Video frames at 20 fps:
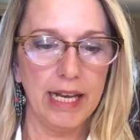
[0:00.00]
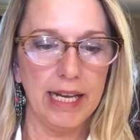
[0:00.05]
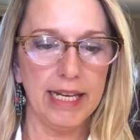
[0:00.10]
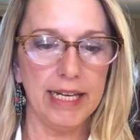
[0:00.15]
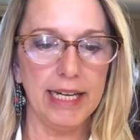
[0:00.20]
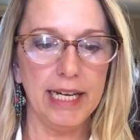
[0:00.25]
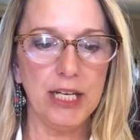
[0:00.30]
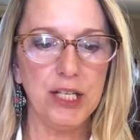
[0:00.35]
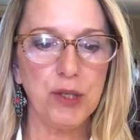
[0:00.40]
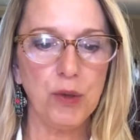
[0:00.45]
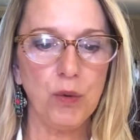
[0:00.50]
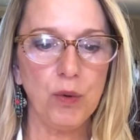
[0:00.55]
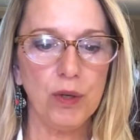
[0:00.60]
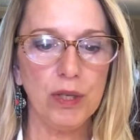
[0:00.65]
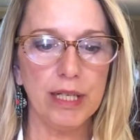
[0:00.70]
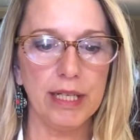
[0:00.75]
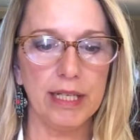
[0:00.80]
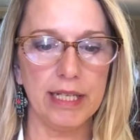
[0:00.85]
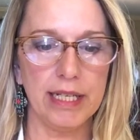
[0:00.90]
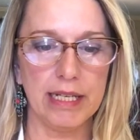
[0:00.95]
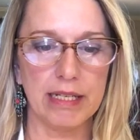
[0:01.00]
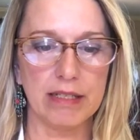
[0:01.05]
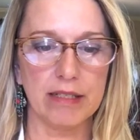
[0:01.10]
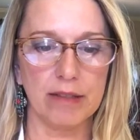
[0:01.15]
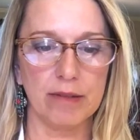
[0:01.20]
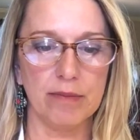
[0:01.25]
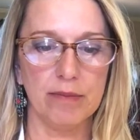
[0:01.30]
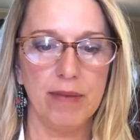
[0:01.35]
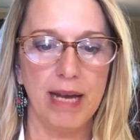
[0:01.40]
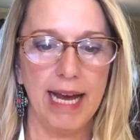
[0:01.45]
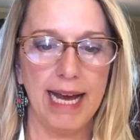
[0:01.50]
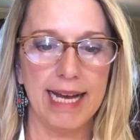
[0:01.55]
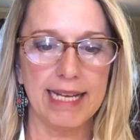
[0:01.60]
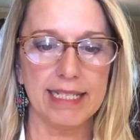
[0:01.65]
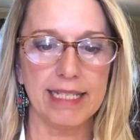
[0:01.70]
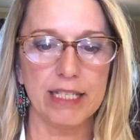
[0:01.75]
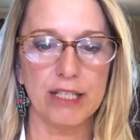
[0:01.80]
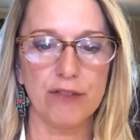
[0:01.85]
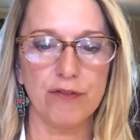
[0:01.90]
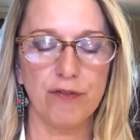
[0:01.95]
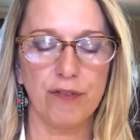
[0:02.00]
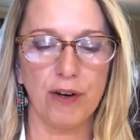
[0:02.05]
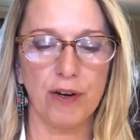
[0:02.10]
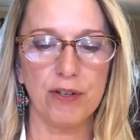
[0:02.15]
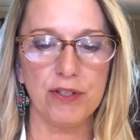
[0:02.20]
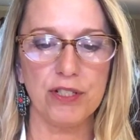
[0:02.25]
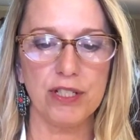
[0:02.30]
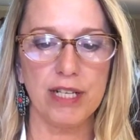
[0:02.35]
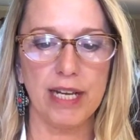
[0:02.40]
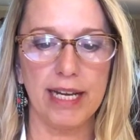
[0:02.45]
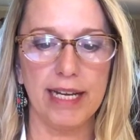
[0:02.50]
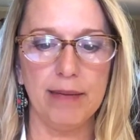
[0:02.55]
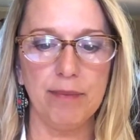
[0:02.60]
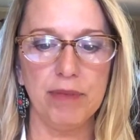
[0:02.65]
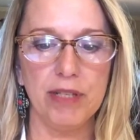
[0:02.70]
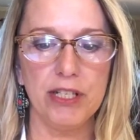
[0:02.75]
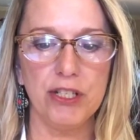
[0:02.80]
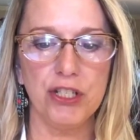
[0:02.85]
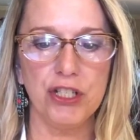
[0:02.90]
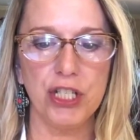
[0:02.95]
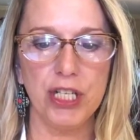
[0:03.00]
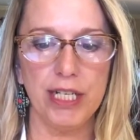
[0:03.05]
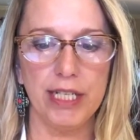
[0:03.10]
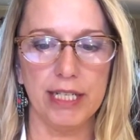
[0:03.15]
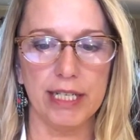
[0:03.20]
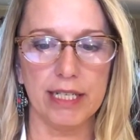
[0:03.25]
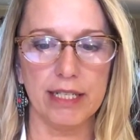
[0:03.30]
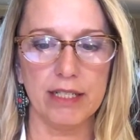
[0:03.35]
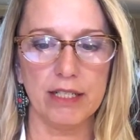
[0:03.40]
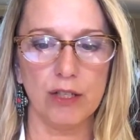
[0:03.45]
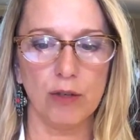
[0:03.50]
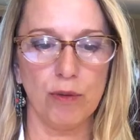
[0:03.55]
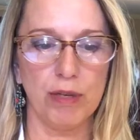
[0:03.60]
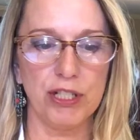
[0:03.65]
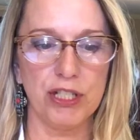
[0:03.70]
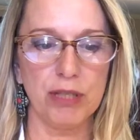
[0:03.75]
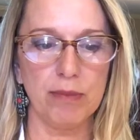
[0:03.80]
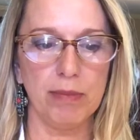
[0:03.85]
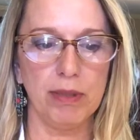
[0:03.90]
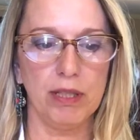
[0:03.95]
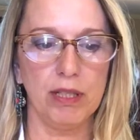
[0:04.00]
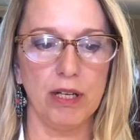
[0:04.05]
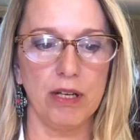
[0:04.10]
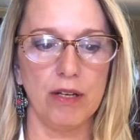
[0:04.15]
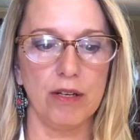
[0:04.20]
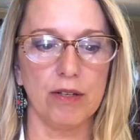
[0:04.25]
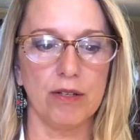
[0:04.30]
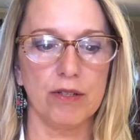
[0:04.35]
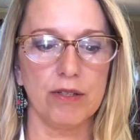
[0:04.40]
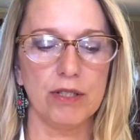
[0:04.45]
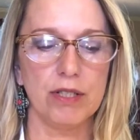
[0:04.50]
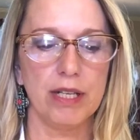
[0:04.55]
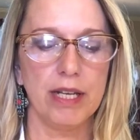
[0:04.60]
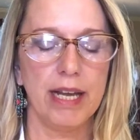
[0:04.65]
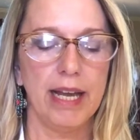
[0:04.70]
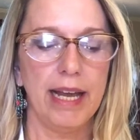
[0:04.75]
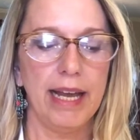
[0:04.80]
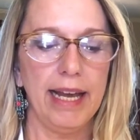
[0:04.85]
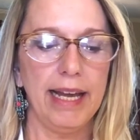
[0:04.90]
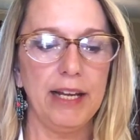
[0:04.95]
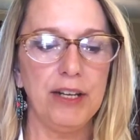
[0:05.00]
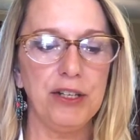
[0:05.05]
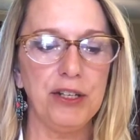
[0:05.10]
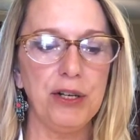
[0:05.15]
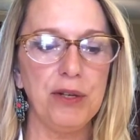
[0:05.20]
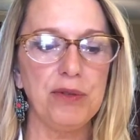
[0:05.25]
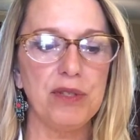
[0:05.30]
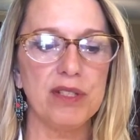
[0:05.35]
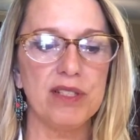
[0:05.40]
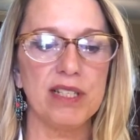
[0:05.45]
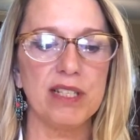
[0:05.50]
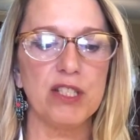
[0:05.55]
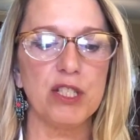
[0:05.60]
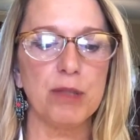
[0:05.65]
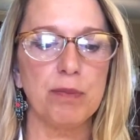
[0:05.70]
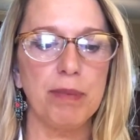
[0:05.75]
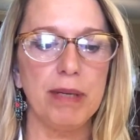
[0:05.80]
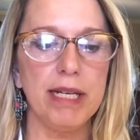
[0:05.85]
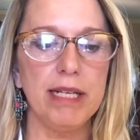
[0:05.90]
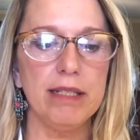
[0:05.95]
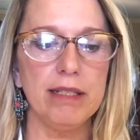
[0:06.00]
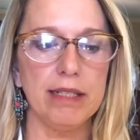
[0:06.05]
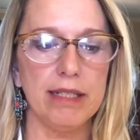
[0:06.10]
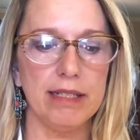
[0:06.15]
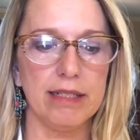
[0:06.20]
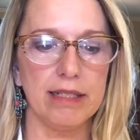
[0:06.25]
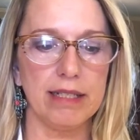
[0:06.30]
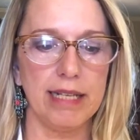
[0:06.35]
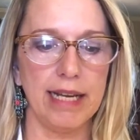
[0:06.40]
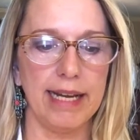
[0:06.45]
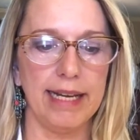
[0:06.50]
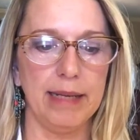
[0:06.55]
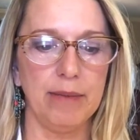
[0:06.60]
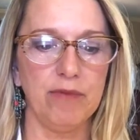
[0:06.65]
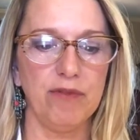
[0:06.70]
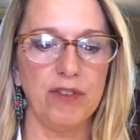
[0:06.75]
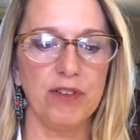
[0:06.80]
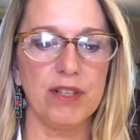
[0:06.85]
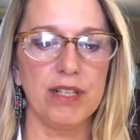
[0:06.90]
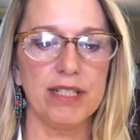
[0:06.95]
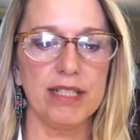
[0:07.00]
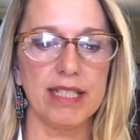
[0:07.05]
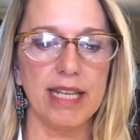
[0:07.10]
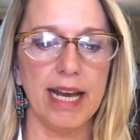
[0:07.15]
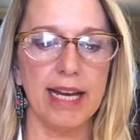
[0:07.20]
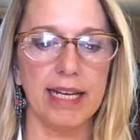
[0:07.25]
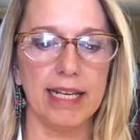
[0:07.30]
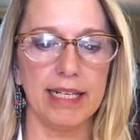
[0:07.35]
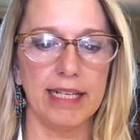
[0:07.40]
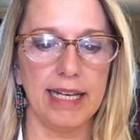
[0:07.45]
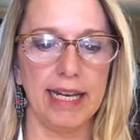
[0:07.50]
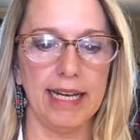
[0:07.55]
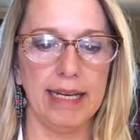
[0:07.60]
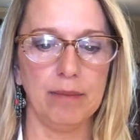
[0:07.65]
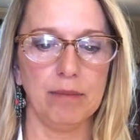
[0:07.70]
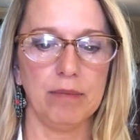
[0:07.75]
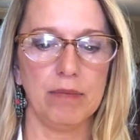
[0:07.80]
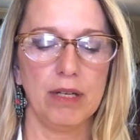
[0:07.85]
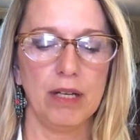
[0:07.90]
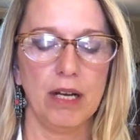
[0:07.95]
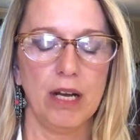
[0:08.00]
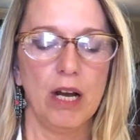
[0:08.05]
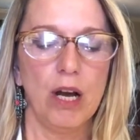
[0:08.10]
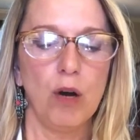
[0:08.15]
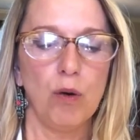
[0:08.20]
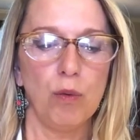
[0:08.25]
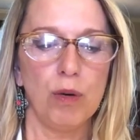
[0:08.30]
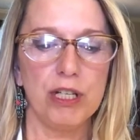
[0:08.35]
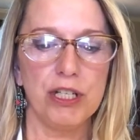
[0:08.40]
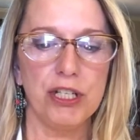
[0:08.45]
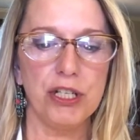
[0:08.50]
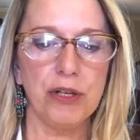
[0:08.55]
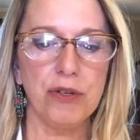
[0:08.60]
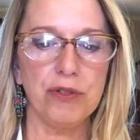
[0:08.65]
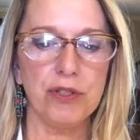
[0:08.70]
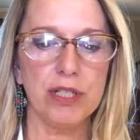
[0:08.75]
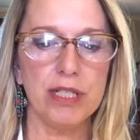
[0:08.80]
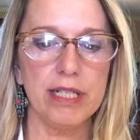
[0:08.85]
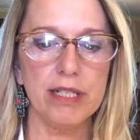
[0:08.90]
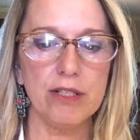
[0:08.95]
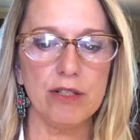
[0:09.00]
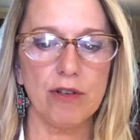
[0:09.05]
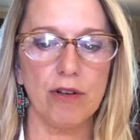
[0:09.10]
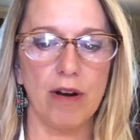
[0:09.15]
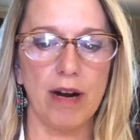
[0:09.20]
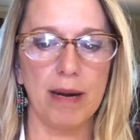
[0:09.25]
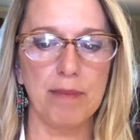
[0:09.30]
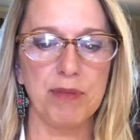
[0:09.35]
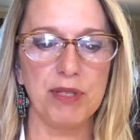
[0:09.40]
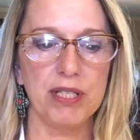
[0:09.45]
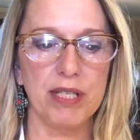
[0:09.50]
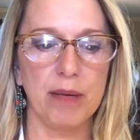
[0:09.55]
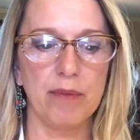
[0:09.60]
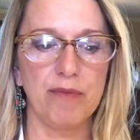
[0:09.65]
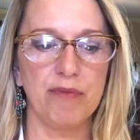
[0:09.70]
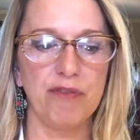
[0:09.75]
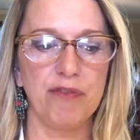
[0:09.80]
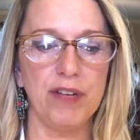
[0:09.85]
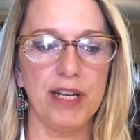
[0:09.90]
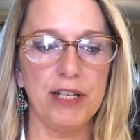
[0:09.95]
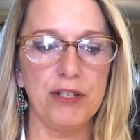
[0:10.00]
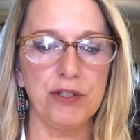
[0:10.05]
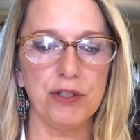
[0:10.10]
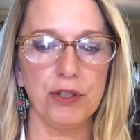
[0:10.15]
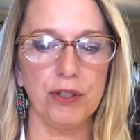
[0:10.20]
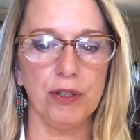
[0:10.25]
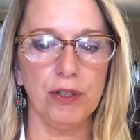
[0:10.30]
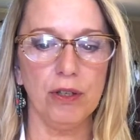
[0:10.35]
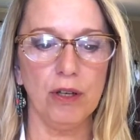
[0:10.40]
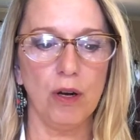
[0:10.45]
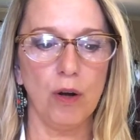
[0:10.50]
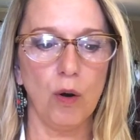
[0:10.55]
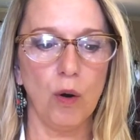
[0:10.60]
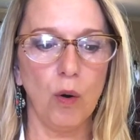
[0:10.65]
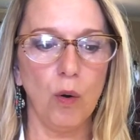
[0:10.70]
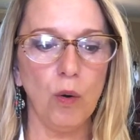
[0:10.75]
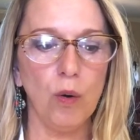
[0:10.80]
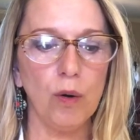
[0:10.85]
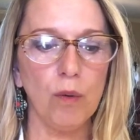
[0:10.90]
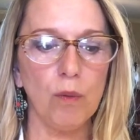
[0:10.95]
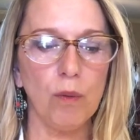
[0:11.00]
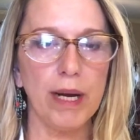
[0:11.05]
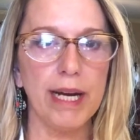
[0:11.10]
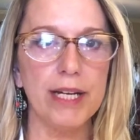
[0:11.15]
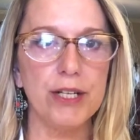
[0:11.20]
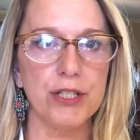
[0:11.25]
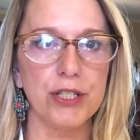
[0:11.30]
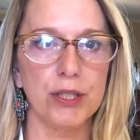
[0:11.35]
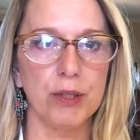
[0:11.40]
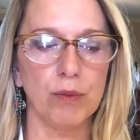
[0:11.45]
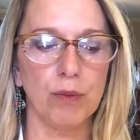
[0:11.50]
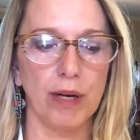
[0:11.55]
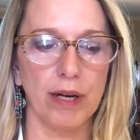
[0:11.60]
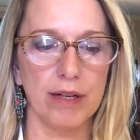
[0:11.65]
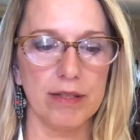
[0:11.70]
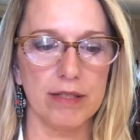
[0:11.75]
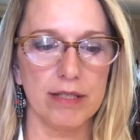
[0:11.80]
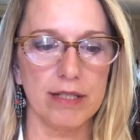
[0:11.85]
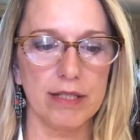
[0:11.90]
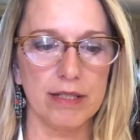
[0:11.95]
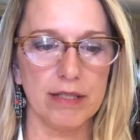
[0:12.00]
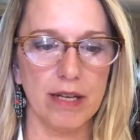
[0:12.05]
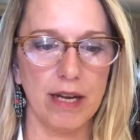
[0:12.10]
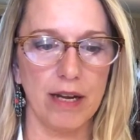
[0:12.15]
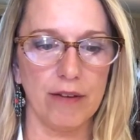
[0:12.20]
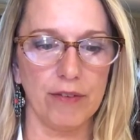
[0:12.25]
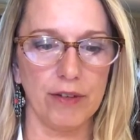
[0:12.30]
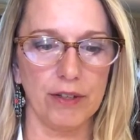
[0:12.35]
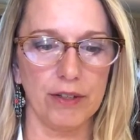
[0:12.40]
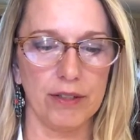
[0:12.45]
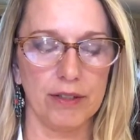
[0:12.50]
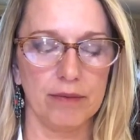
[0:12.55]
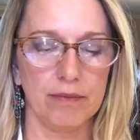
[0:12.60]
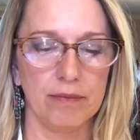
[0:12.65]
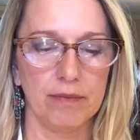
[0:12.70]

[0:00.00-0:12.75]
Each organism has its first name, the genus to which it belongs, and uses its species name for the second name, which usually describes some feature or region where it's discovered.